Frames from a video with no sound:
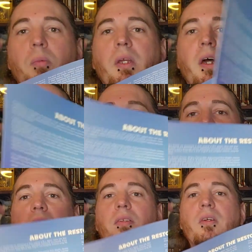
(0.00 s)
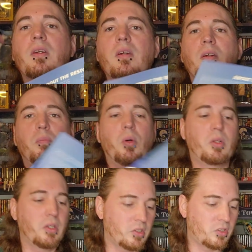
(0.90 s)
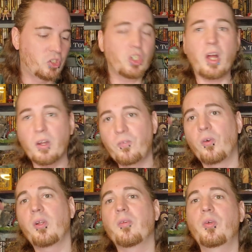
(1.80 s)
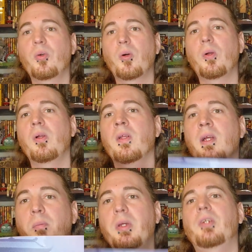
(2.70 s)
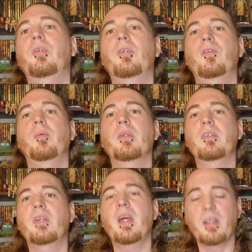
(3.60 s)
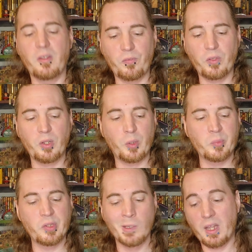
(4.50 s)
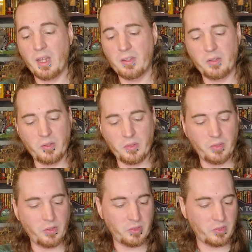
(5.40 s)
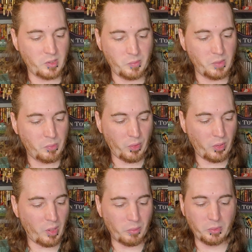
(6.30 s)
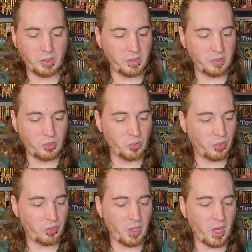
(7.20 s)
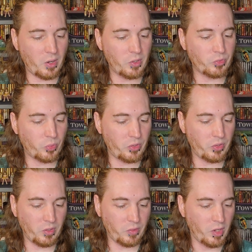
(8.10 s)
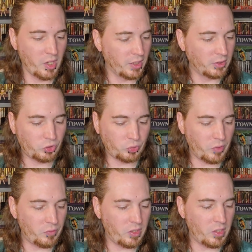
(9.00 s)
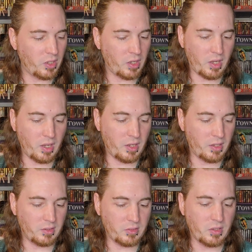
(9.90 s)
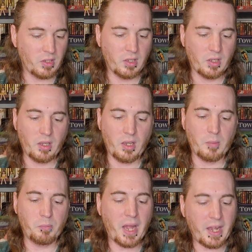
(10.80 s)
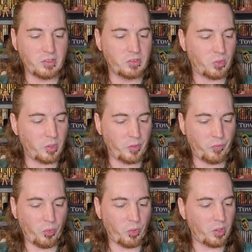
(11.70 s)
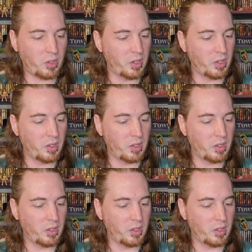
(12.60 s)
but yeah, that booklet is chock full of cool pictures from the set and the films, and there's going to be probably at least 2 or 3 hours worth of trivia and backstory for